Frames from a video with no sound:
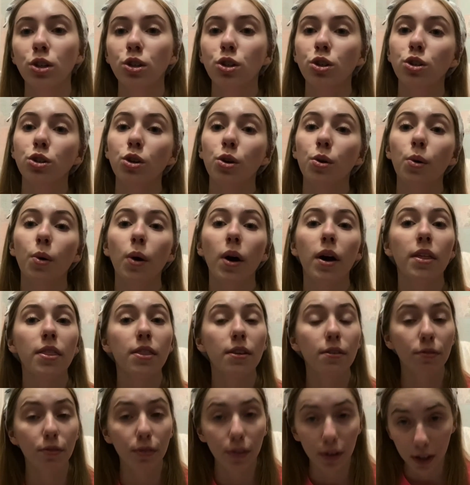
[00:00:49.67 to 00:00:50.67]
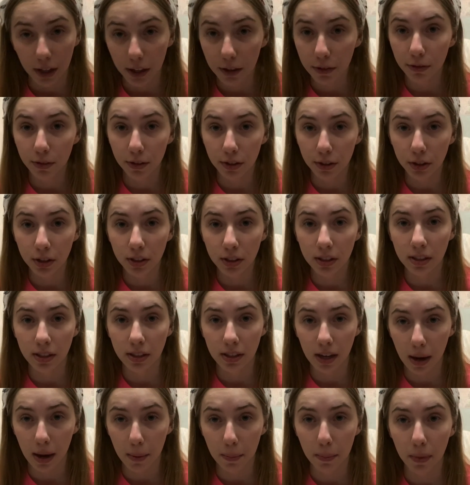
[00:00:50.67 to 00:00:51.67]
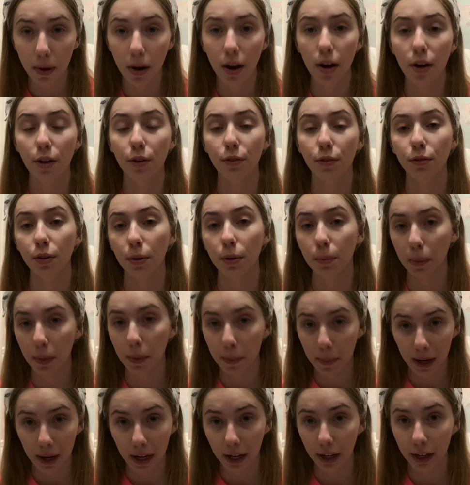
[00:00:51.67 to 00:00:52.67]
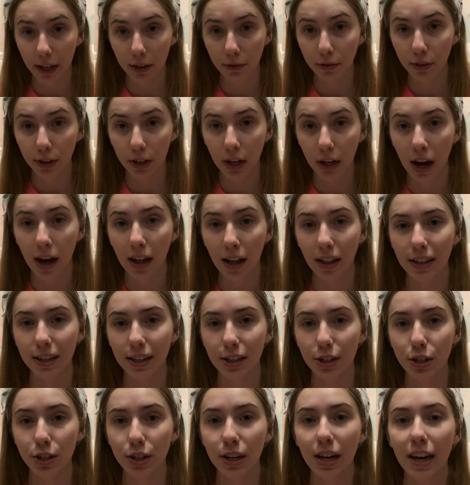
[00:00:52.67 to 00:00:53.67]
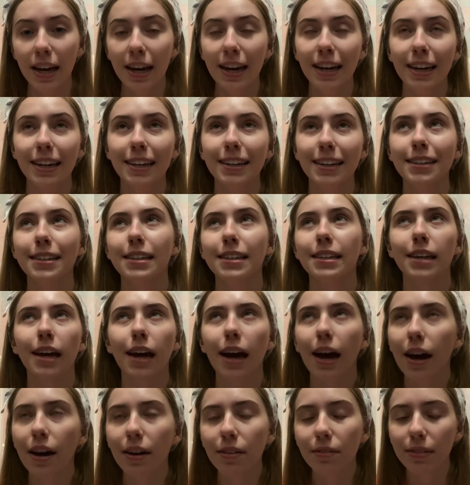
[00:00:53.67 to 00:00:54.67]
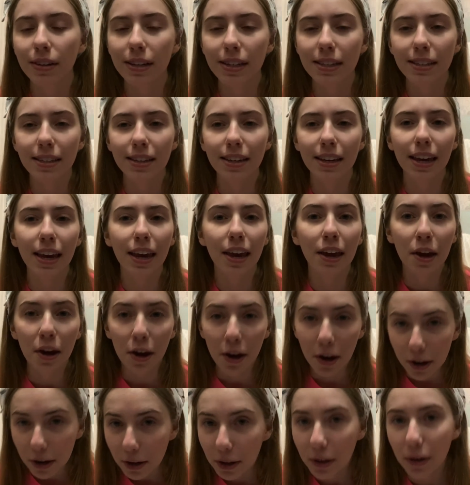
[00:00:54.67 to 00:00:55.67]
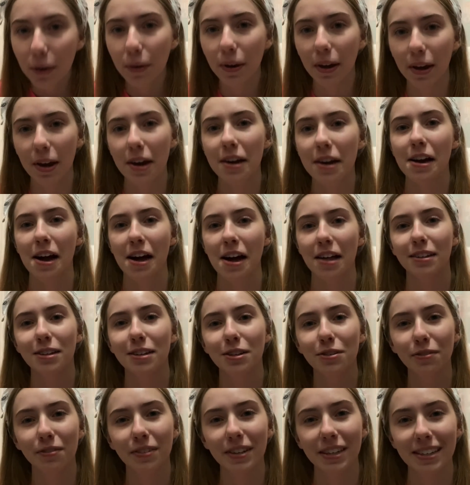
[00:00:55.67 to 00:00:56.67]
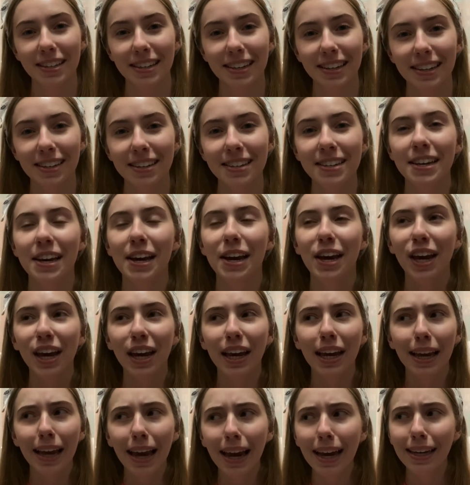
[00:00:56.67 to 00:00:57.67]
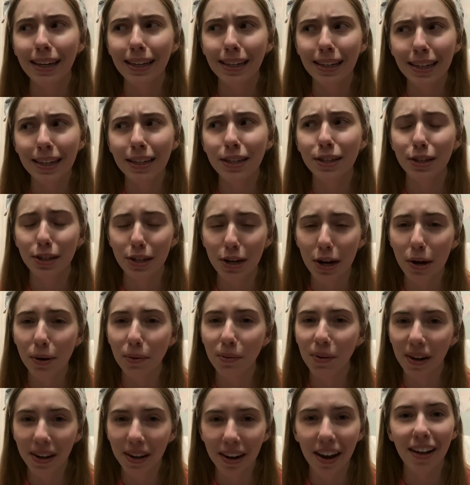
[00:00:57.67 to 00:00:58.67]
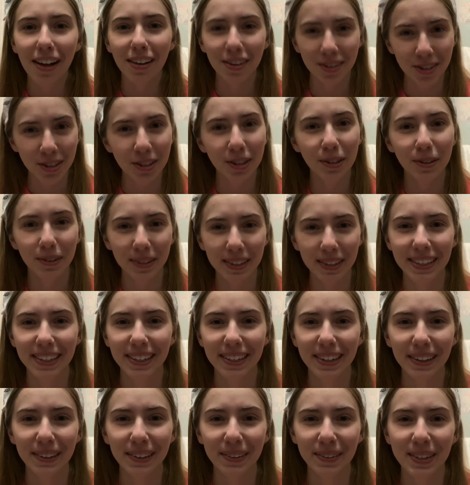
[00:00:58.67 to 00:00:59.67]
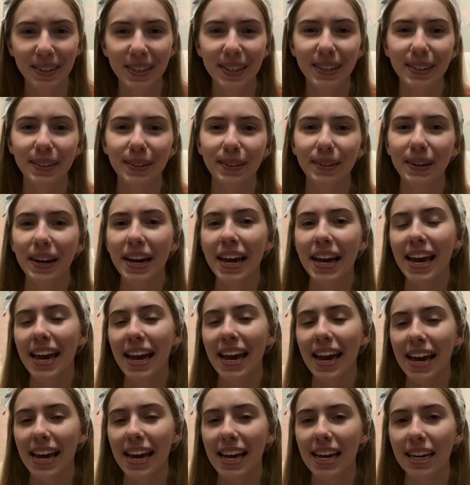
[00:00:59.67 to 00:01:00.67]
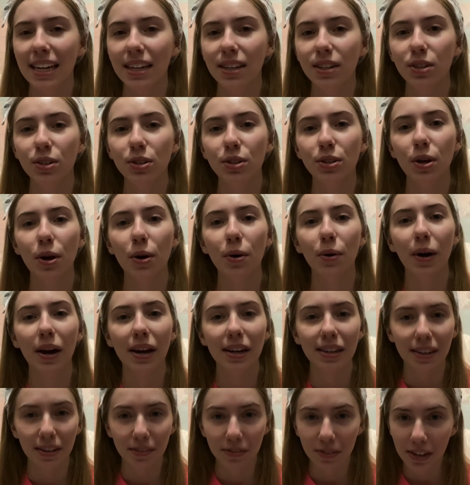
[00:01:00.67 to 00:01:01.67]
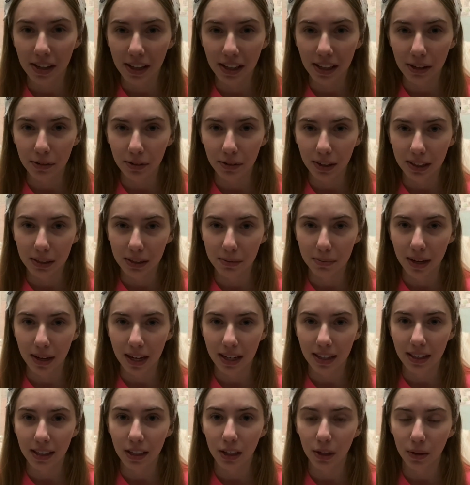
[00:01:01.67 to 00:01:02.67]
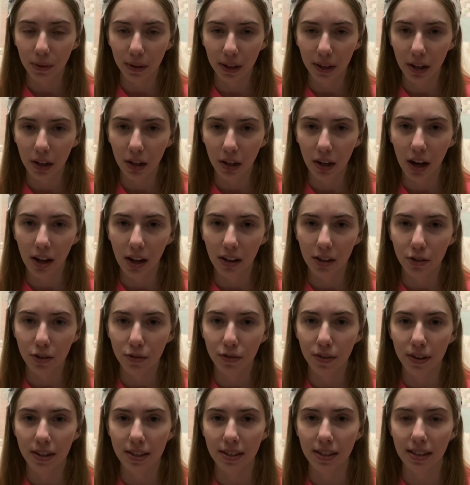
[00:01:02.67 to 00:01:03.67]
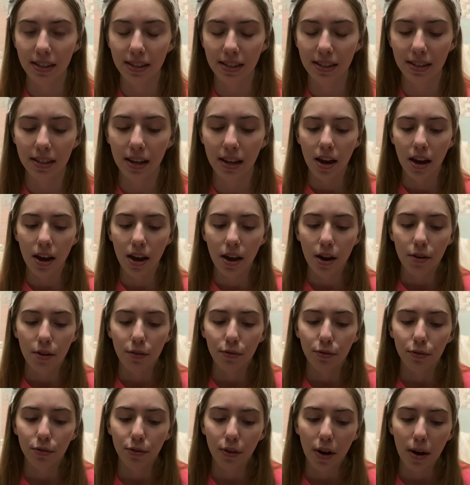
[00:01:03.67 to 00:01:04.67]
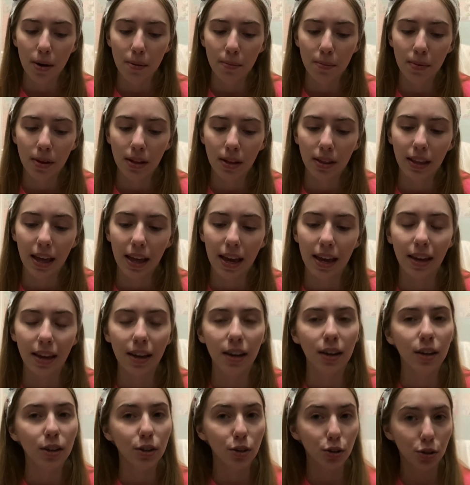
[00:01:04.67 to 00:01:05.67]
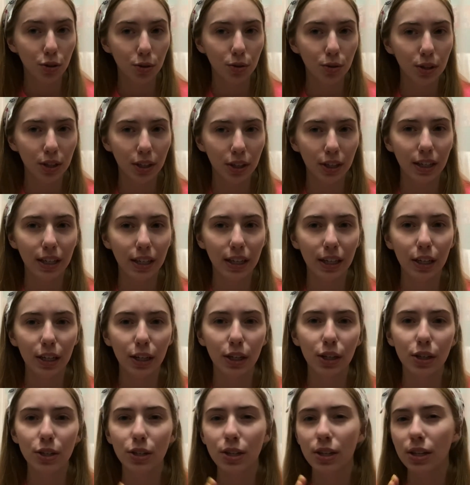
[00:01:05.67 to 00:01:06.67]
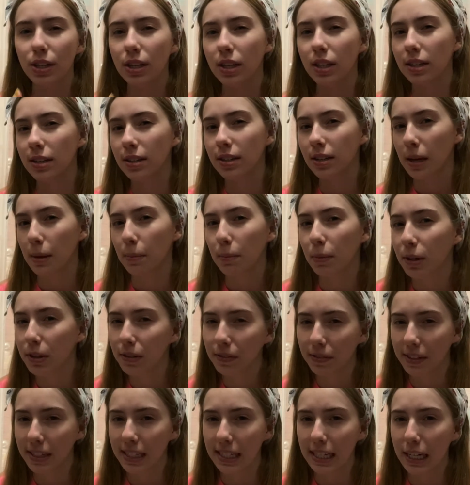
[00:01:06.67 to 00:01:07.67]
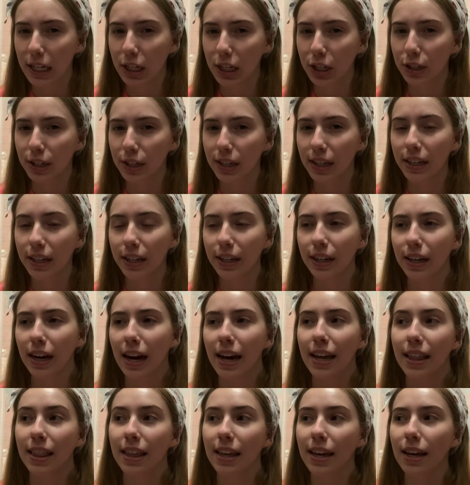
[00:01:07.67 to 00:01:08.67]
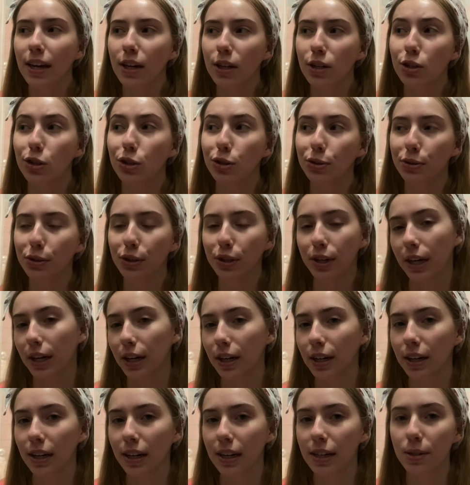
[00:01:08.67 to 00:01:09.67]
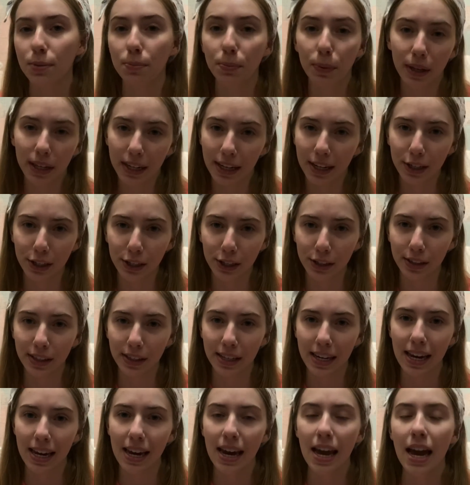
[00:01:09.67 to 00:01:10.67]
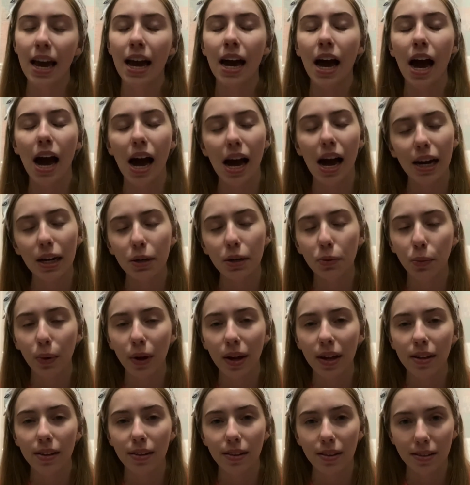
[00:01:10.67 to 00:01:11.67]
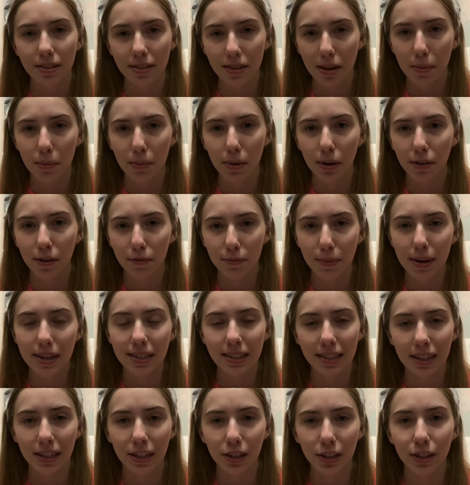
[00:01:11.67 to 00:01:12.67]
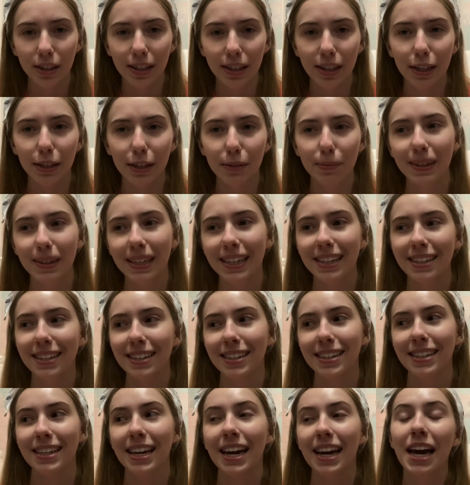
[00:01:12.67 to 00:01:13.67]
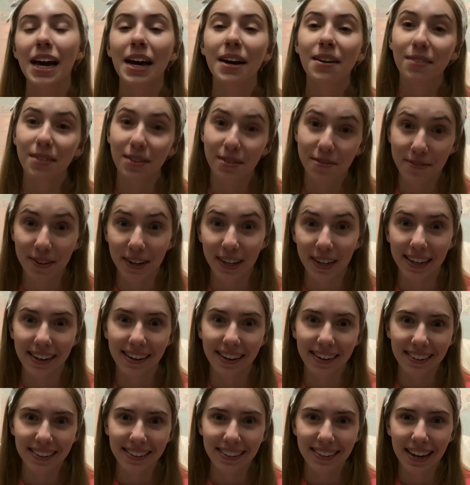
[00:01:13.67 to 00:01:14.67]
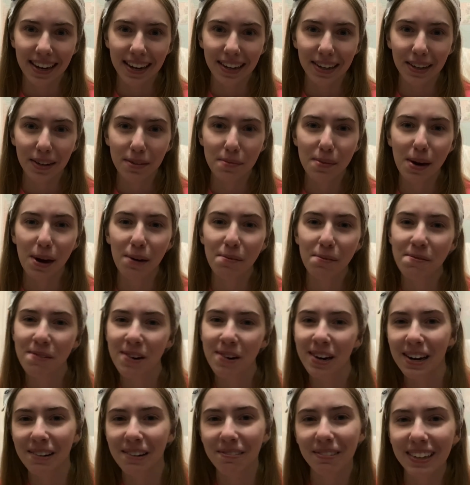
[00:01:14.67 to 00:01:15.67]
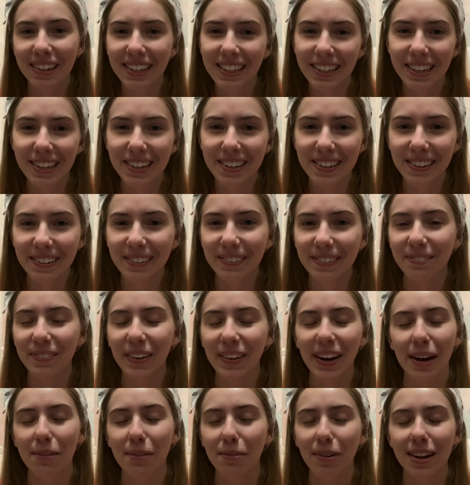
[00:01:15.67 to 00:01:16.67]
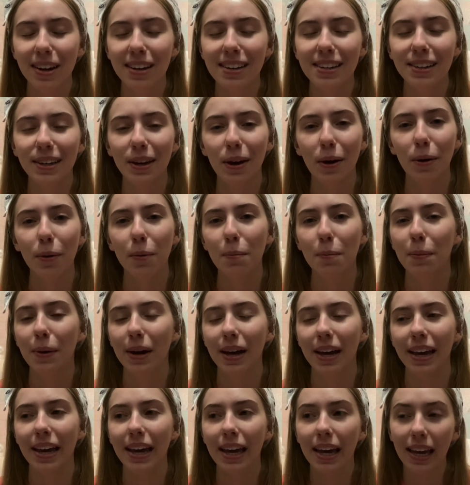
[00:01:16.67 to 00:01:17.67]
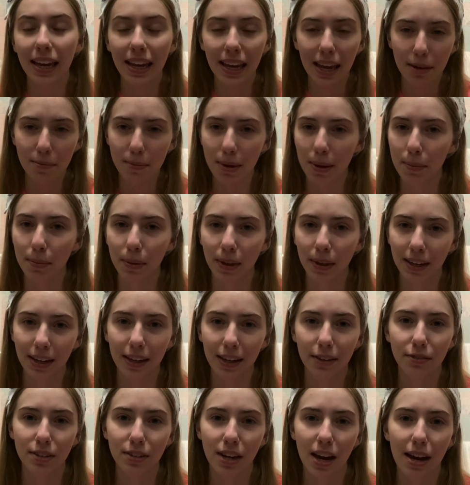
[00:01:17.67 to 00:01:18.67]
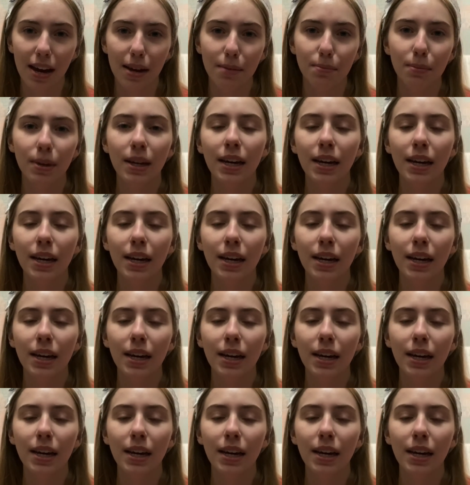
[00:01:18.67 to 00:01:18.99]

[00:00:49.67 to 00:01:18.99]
So the very first step of preparing for college is obviously going on college visits. Kind of need to know what college you're going to go to, and so I definitely recommend going on college visits from like junior year to the summer of senior year. I think junior year is plenty early. I went the summer of my senior year because I was very undecided about what I wanted to do and where I wanted to go, but it gave me plenty of time.